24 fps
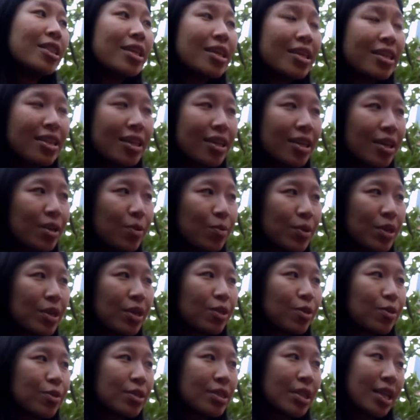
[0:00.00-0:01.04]
linen. We
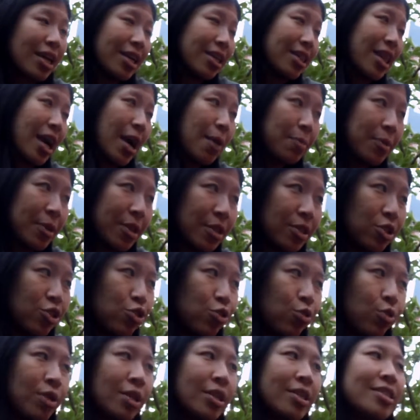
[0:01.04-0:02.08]
use napkin
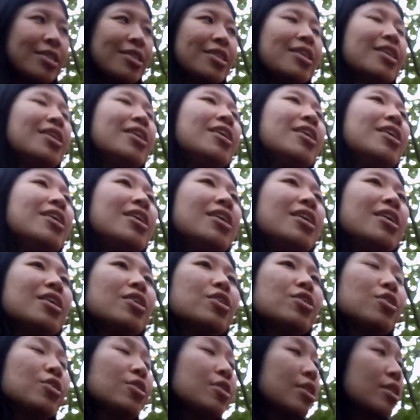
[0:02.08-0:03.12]
choice,
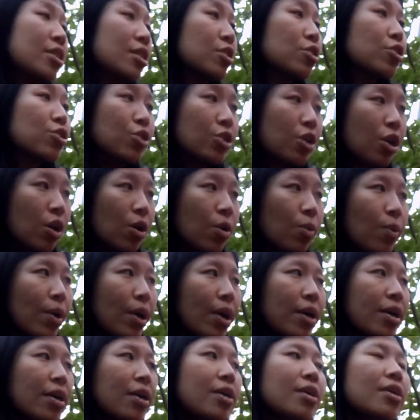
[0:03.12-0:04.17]
including the to-go
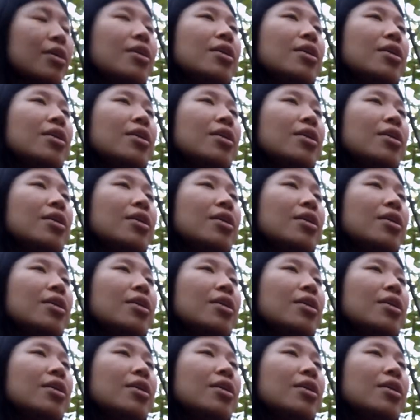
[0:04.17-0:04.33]
wear.